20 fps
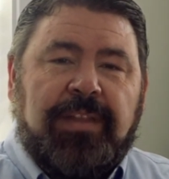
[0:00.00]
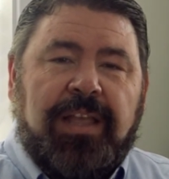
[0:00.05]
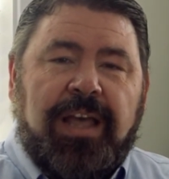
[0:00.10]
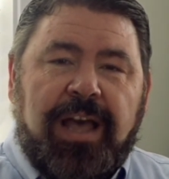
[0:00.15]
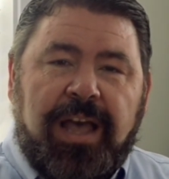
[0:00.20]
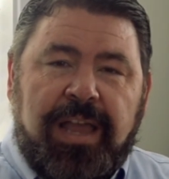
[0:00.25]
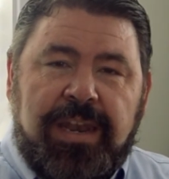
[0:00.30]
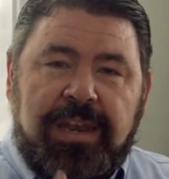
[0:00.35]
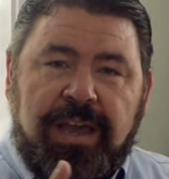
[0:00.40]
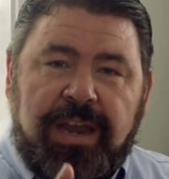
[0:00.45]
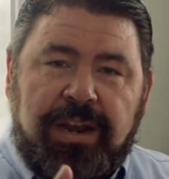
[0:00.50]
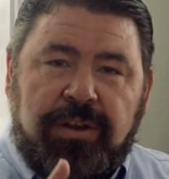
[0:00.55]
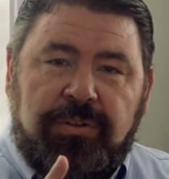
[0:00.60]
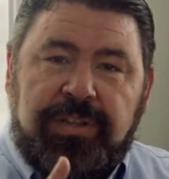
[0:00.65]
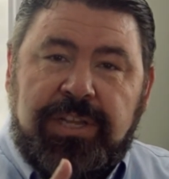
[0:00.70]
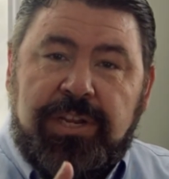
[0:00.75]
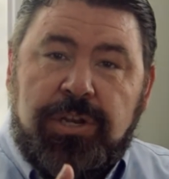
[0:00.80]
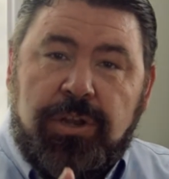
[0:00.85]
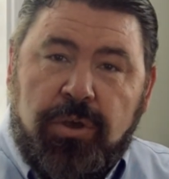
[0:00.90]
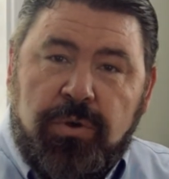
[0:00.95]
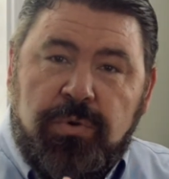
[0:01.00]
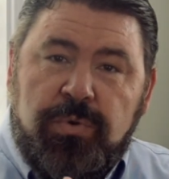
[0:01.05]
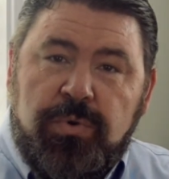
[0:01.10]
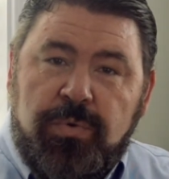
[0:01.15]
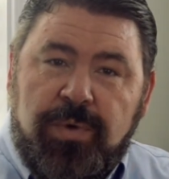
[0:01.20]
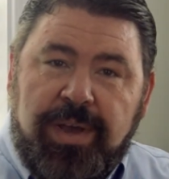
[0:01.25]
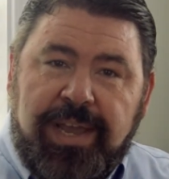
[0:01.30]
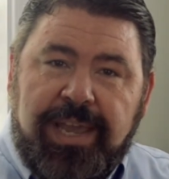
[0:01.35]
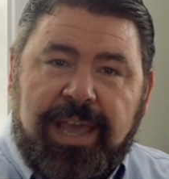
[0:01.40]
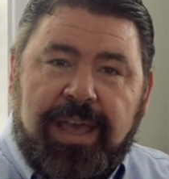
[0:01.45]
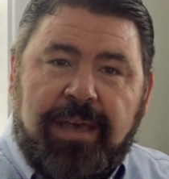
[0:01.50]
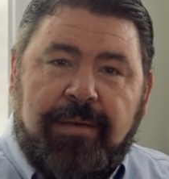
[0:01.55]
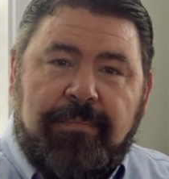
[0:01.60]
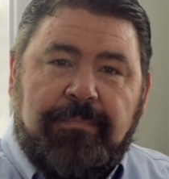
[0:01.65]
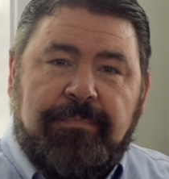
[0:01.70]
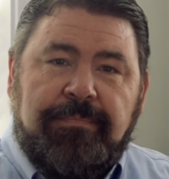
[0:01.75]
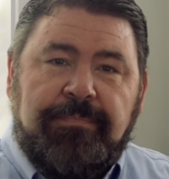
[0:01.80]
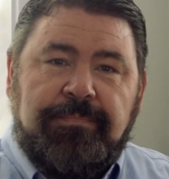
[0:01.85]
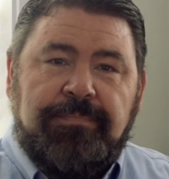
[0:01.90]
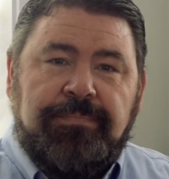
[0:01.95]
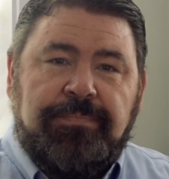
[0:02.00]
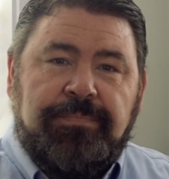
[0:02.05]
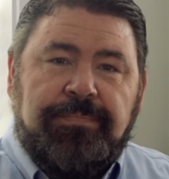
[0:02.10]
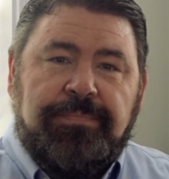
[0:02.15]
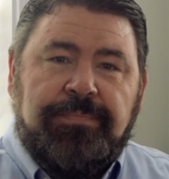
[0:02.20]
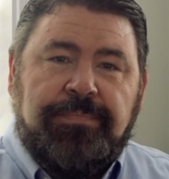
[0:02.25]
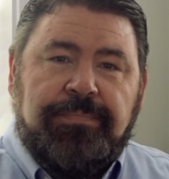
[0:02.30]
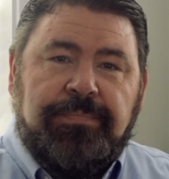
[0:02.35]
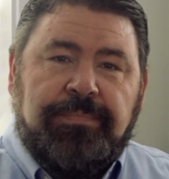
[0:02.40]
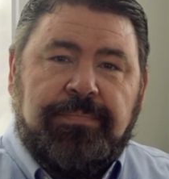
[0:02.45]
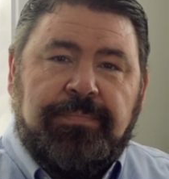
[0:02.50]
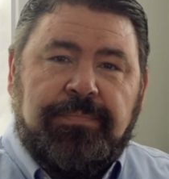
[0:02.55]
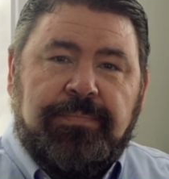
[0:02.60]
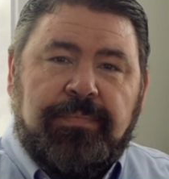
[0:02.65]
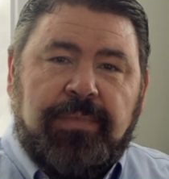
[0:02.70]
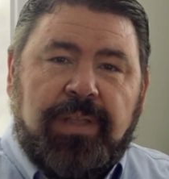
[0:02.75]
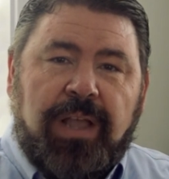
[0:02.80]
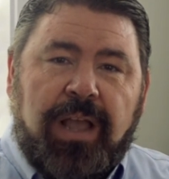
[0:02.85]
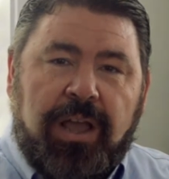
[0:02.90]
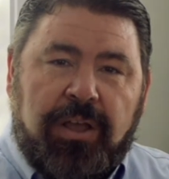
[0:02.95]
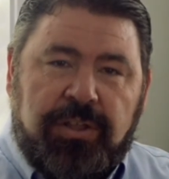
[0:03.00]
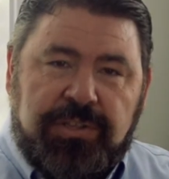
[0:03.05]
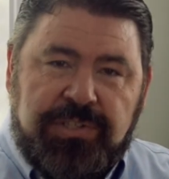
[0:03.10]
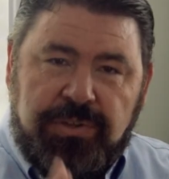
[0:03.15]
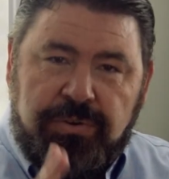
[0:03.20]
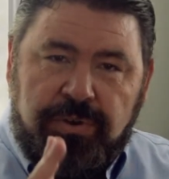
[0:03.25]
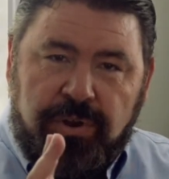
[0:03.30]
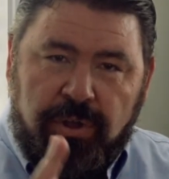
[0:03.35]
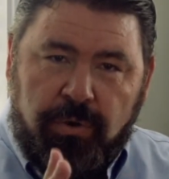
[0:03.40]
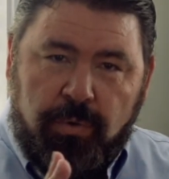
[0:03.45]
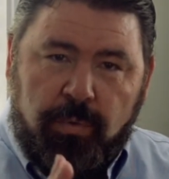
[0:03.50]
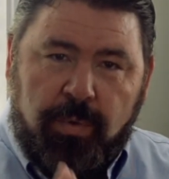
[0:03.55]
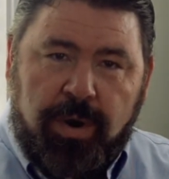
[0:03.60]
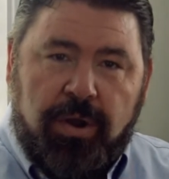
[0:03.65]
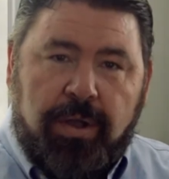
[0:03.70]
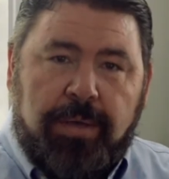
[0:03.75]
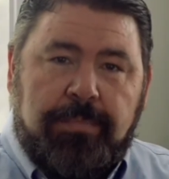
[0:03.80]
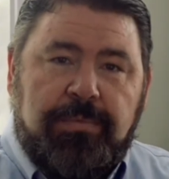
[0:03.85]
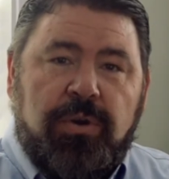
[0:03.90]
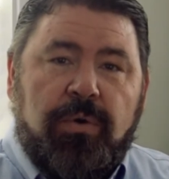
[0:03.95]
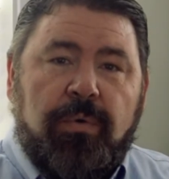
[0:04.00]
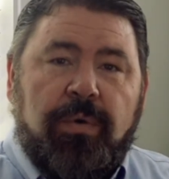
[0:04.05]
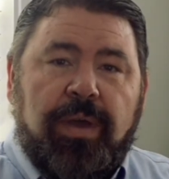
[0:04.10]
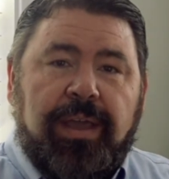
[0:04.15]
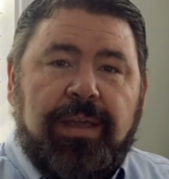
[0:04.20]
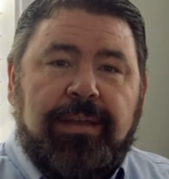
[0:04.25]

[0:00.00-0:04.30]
I not only know who I am, I also know where I'm going.